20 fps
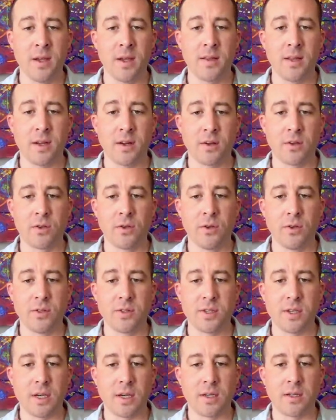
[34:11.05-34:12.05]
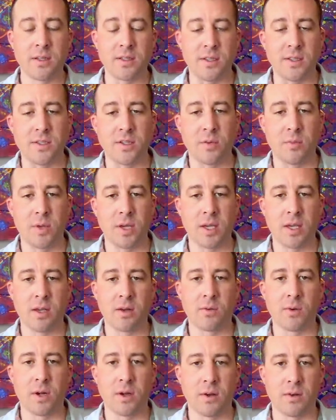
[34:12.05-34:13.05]
And that includes uh, decision
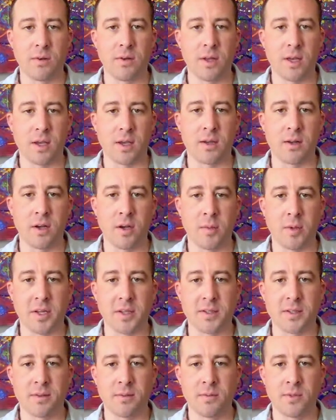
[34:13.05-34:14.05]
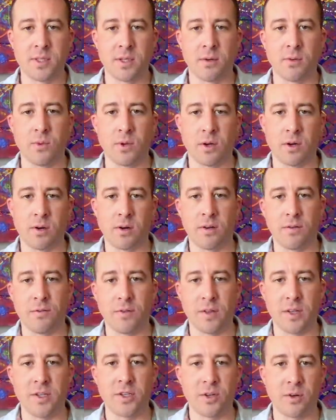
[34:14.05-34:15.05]
making around economics. So, what are
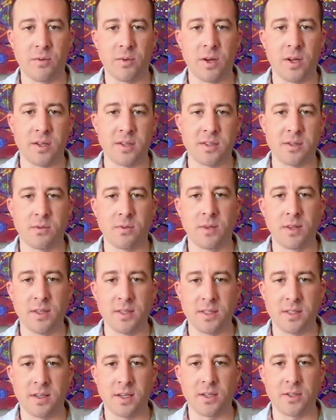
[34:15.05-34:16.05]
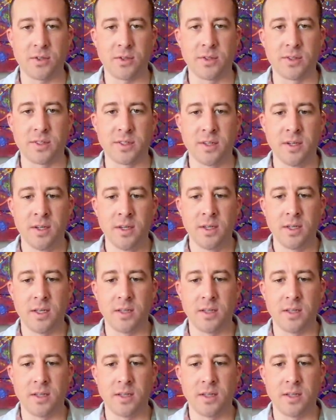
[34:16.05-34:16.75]
inflation rates or release schedules